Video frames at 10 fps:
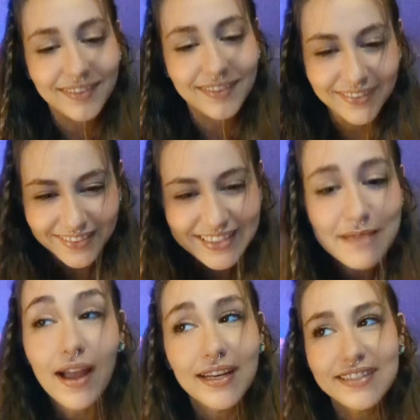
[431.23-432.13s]
T
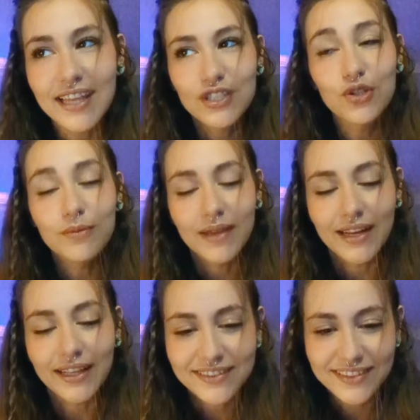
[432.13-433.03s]
minus like two
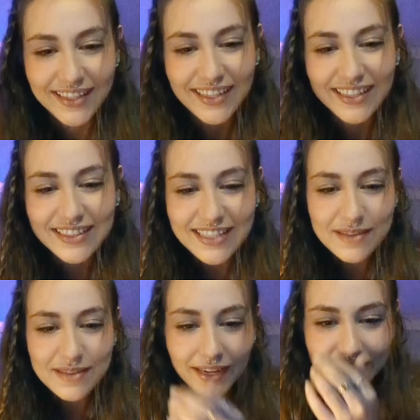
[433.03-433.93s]
minutes. T
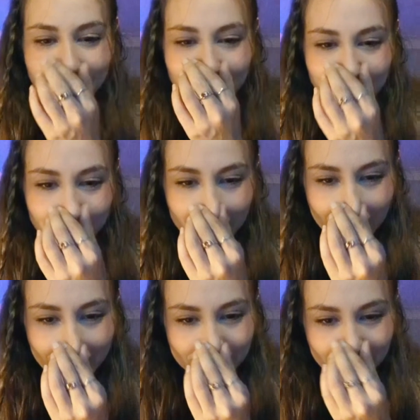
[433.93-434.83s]
minus two minutes.
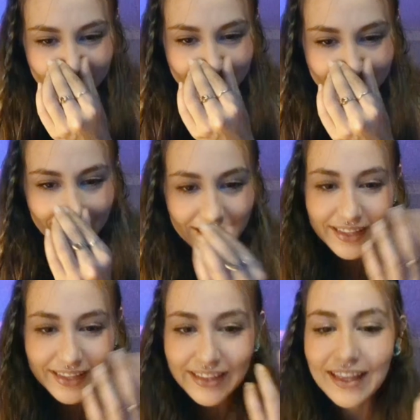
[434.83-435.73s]
V. Like I'm
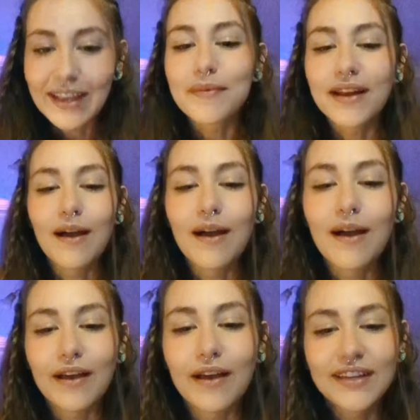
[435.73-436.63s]
gonna hop off
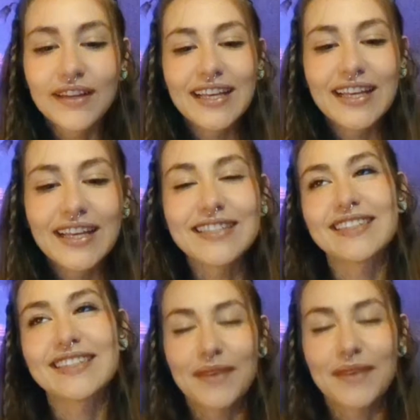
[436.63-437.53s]
because I'm gonna let
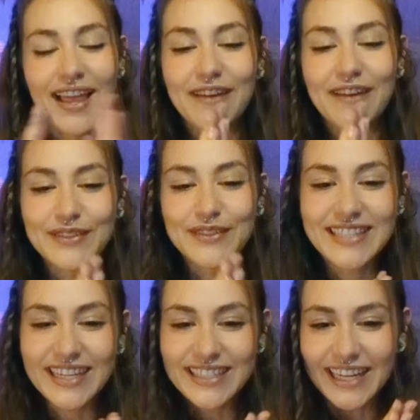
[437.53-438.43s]
everyone take each
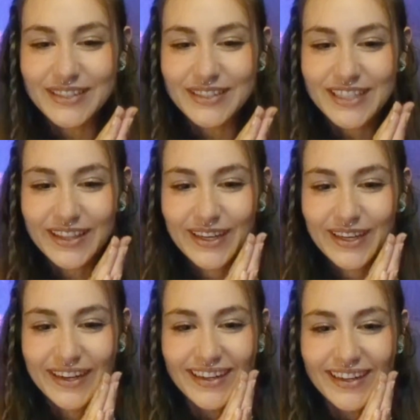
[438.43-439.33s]
other
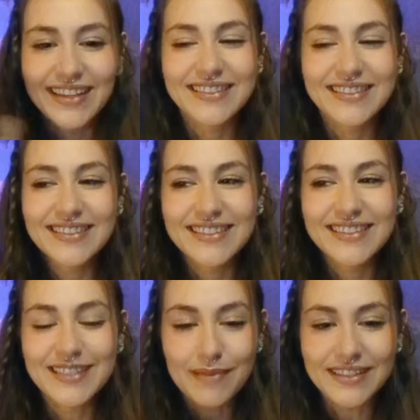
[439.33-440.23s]
because it's the
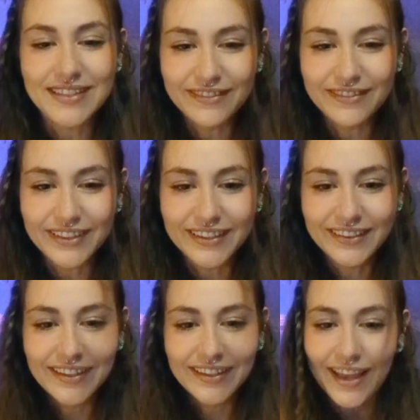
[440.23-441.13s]
best ever,
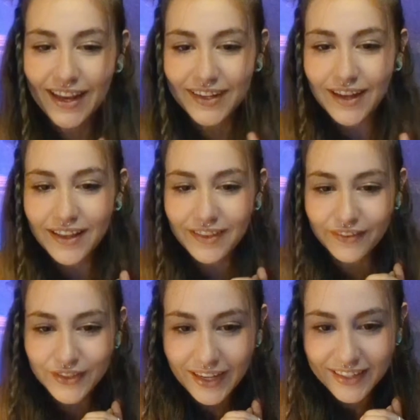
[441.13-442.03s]
and I love you
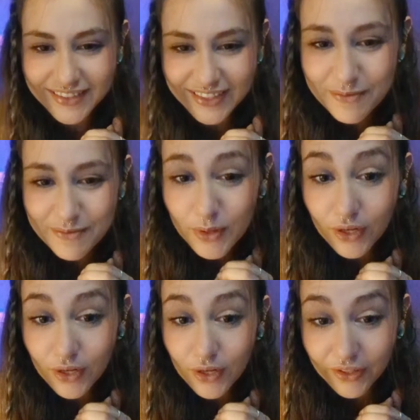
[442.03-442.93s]
guys. You can pull an all
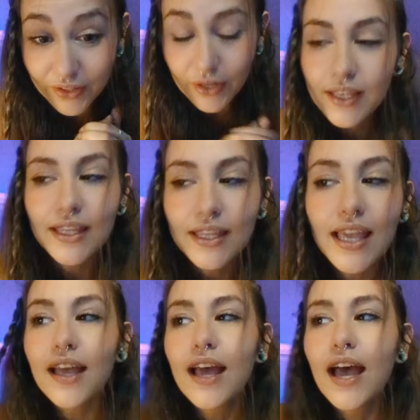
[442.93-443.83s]
nighter.
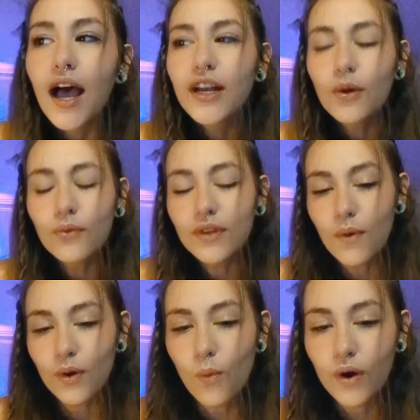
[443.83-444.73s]
Yeah, I don't really
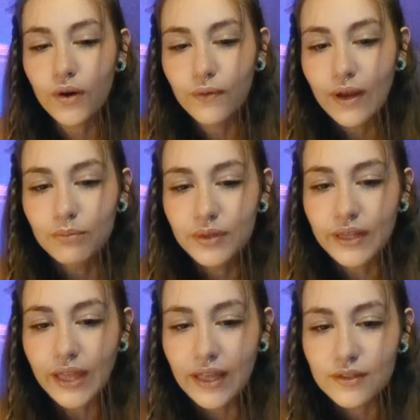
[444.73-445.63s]
want to work around
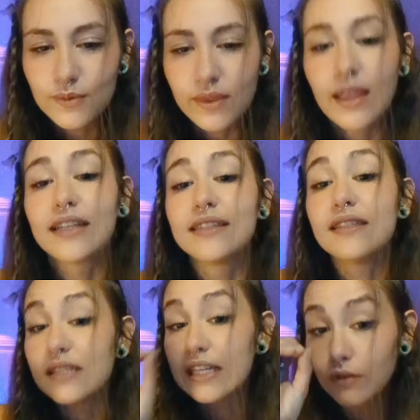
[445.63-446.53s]
planes with like
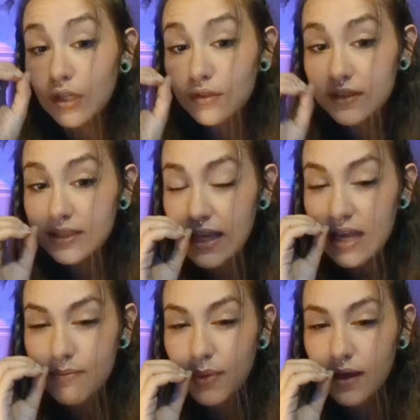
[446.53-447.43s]
zero
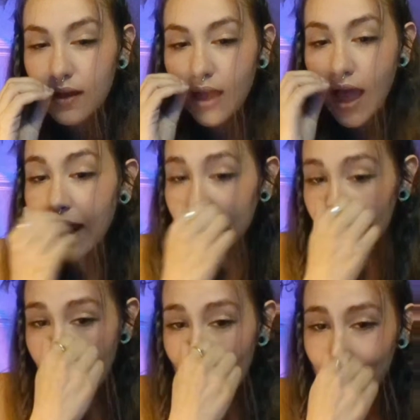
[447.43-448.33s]
sleep. I can
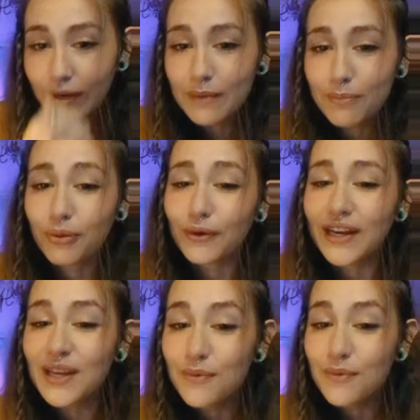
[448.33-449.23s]
operate
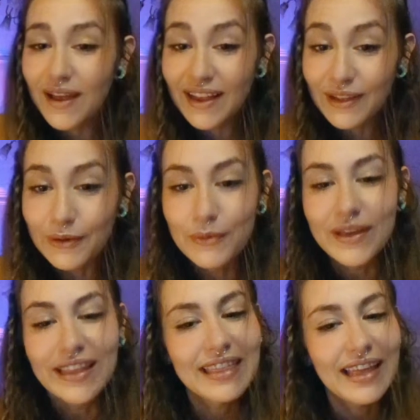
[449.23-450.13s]
pretty well with
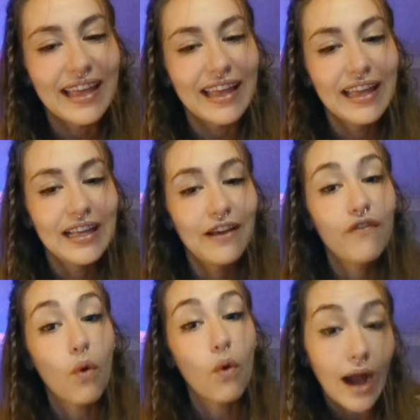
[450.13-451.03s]
uh, four
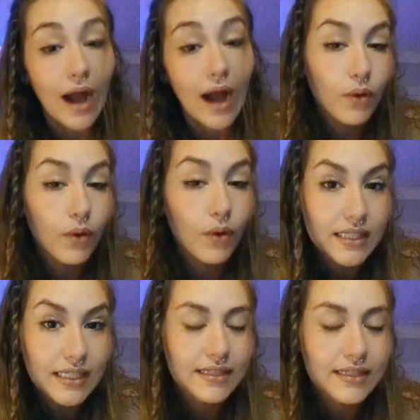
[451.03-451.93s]
hours at
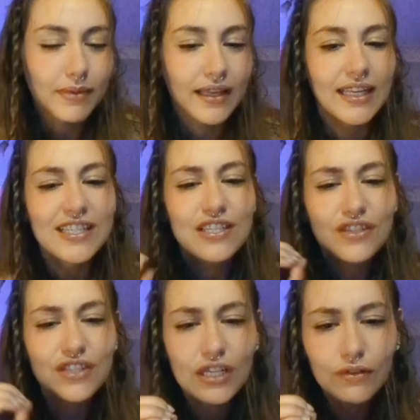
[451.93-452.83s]
least, but
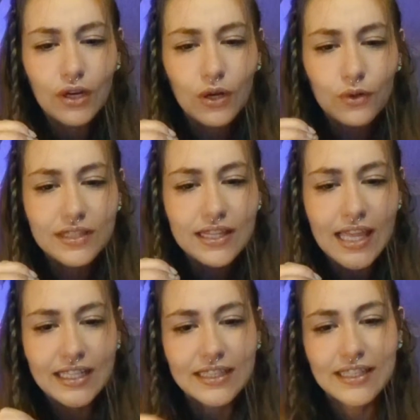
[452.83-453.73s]
zero
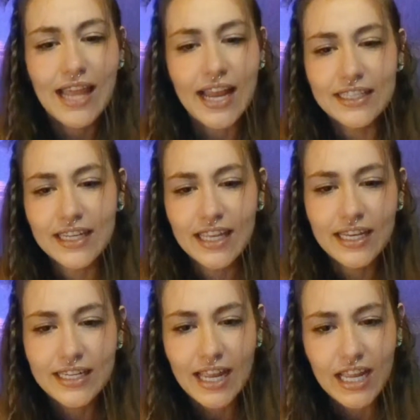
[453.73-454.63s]
thing tend to
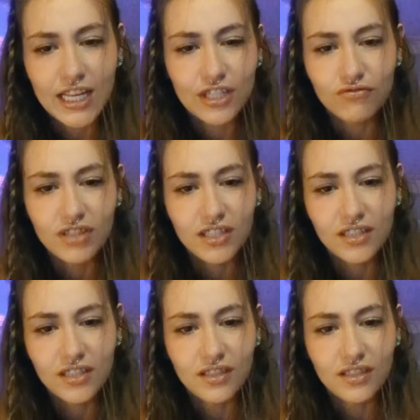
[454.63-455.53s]
get
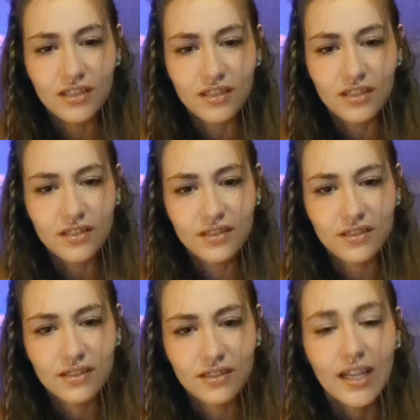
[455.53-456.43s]

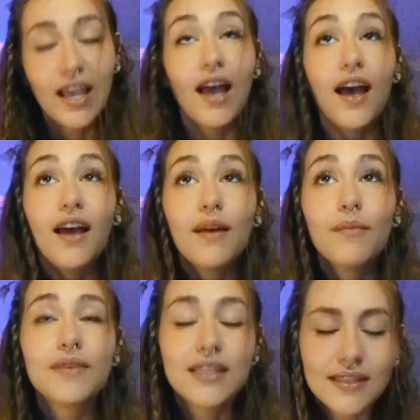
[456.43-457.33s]
dangerous.
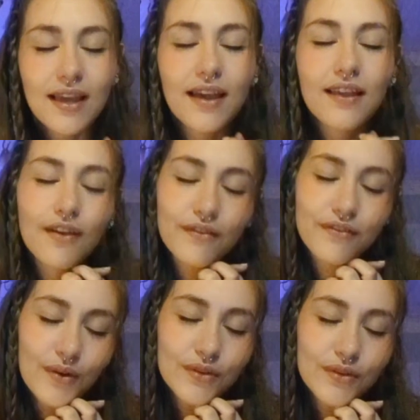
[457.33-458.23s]
Um, this I love
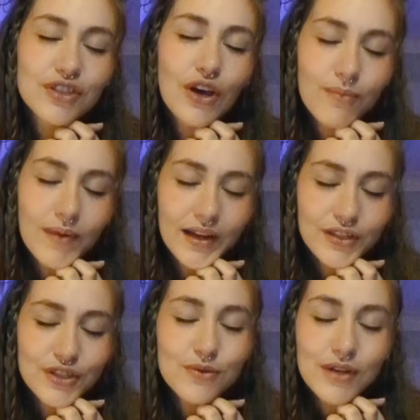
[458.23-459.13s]
you so
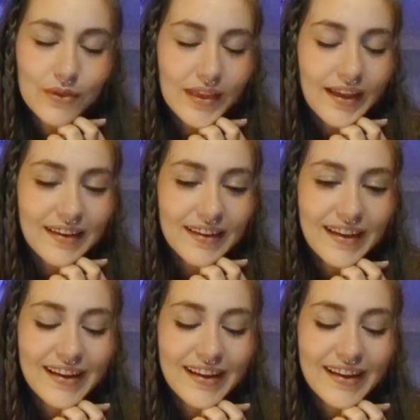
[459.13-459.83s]
much. You know that.